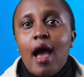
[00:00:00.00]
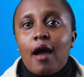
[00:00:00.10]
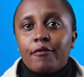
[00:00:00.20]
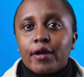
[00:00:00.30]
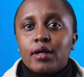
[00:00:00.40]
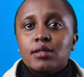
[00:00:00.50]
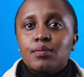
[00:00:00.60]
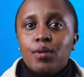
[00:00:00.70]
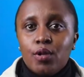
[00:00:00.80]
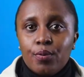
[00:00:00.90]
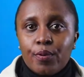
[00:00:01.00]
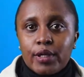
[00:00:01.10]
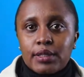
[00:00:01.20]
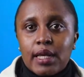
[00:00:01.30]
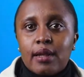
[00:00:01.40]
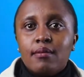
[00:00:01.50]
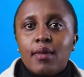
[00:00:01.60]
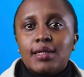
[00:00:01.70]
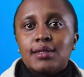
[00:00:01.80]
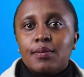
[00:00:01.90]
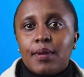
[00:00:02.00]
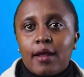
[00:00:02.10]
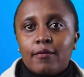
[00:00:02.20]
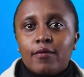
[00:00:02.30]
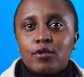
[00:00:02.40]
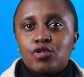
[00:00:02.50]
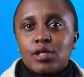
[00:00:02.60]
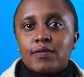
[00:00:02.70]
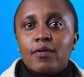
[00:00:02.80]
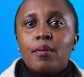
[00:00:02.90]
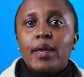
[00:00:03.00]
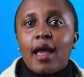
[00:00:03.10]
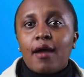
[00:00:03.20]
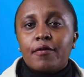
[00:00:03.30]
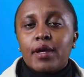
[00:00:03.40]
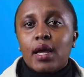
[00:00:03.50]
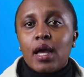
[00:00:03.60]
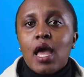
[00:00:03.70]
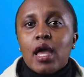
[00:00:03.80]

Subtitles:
Africa's blueprint and master plan for transforming Africa